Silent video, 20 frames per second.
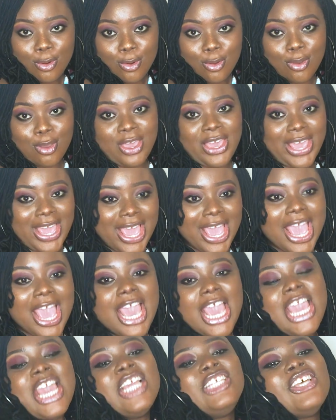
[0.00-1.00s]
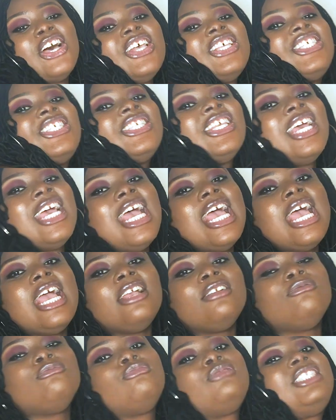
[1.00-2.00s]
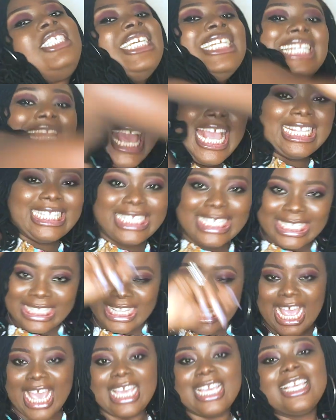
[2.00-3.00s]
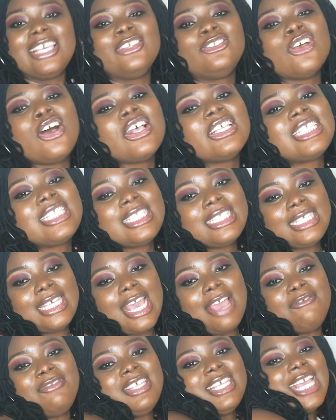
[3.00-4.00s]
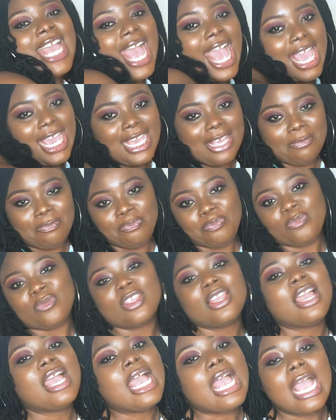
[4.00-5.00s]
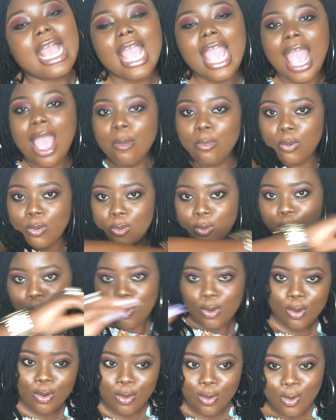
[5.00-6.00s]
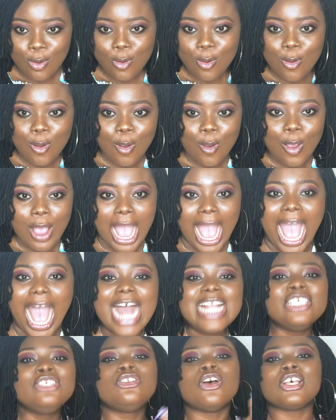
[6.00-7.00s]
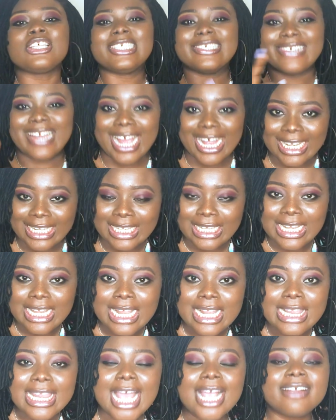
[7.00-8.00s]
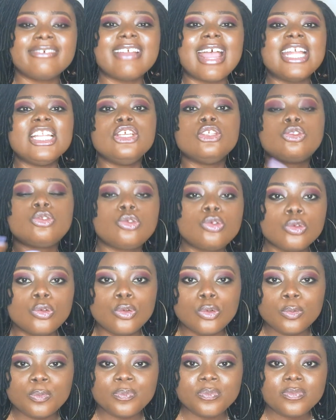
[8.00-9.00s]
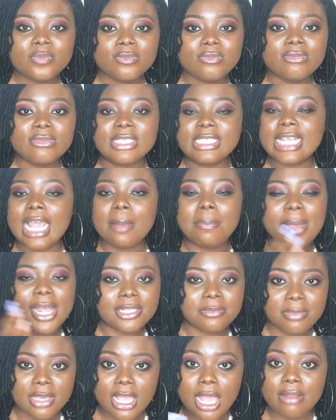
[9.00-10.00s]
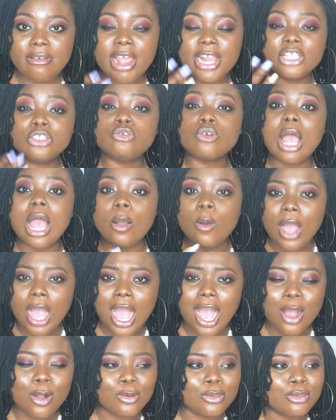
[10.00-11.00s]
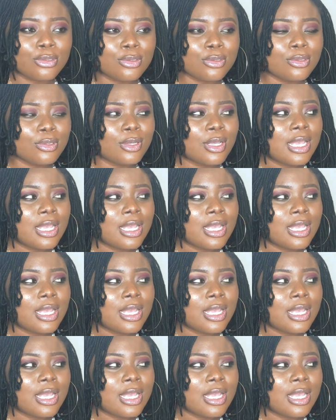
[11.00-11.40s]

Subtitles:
he just did like this, like, just gave the guy elbow, and he just ran, like, ran into the apartment, ran into our house.